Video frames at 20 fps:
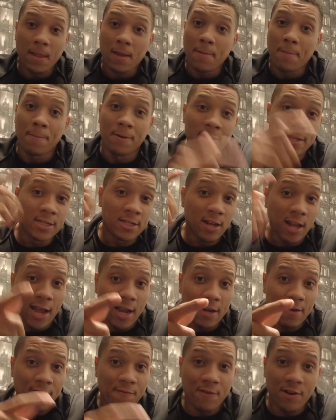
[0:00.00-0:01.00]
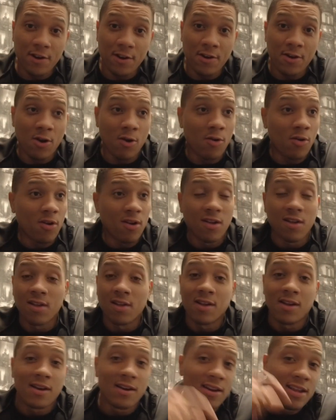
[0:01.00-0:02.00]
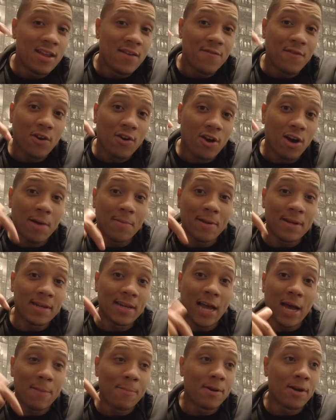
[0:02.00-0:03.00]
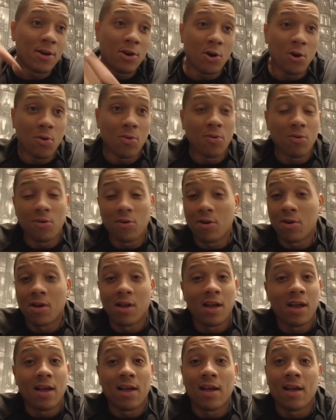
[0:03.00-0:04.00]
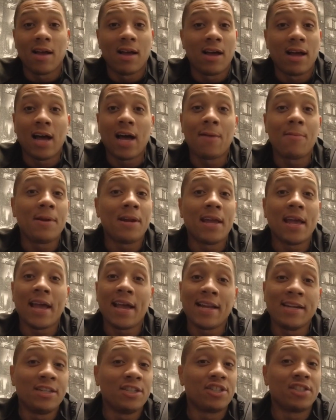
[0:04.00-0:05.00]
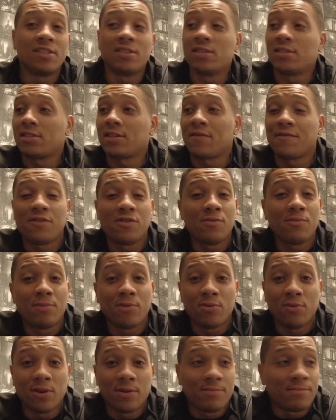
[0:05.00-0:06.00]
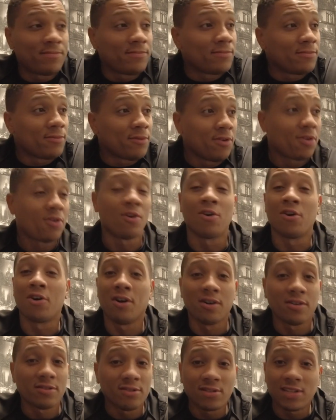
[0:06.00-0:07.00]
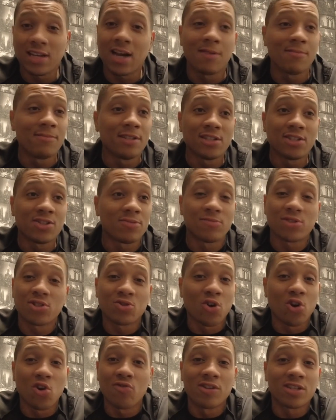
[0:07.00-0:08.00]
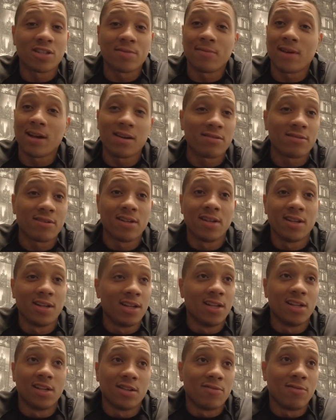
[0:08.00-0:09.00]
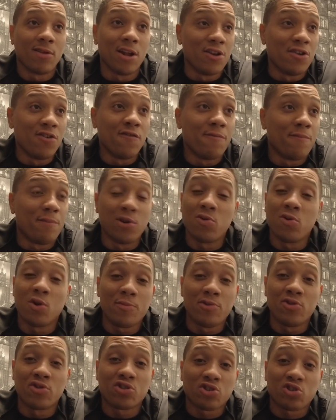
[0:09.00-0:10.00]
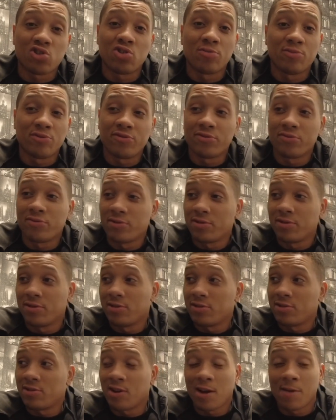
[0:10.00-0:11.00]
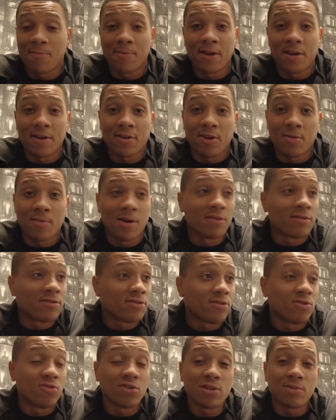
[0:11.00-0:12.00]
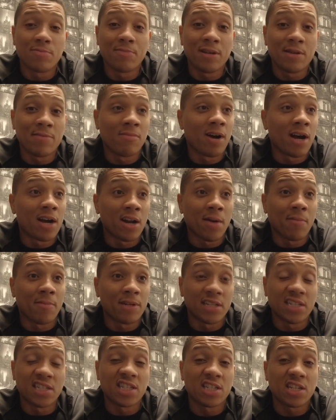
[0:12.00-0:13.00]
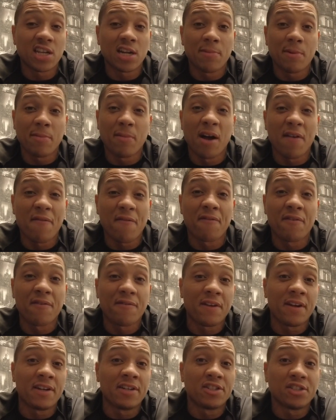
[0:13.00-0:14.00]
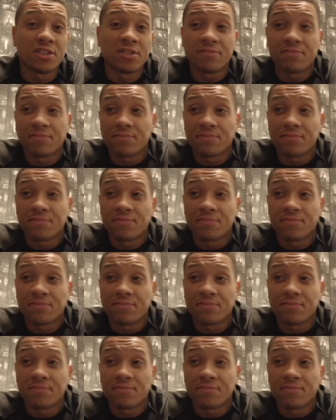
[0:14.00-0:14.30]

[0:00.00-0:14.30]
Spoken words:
please like the video, leave a comment down below, How many engines have you blew up? Or tell me some stories about when you've blew up your Subaru. You know what I mean? Come on, who can beat mine? This is going to be my 5th engine.